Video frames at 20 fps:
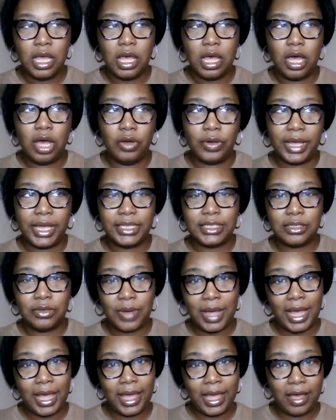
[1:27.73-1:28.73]
Okay, so
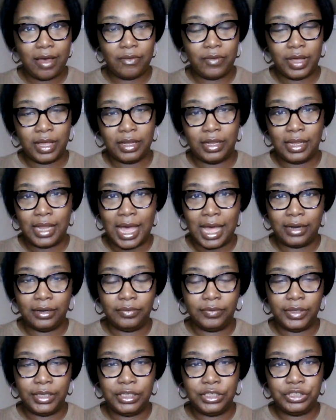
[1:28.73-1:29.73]
I have a lot
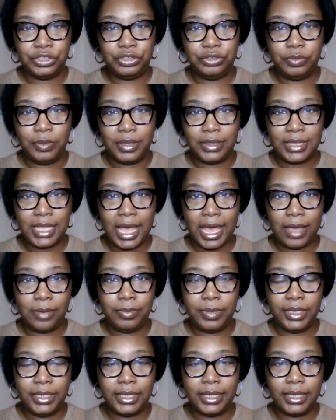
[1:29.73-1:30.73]
of issue with that
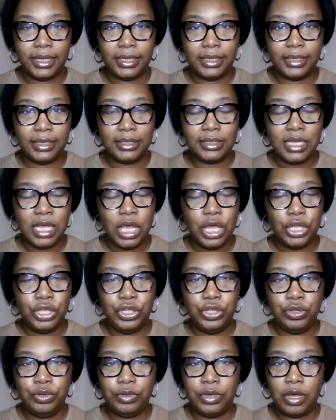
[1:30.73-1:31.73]
because
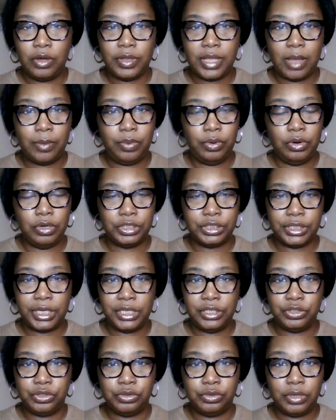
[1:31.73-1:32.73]
you know that Porsha
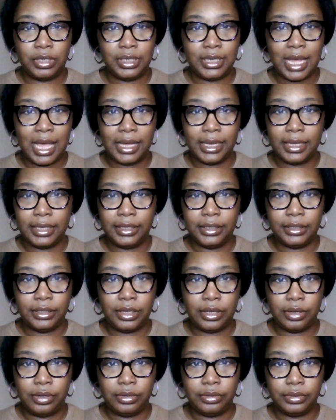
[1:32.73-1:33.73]
and Drew are not getting
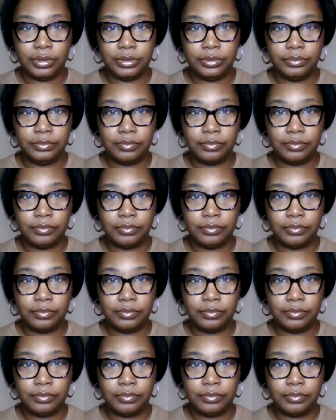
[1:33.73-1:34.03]
along.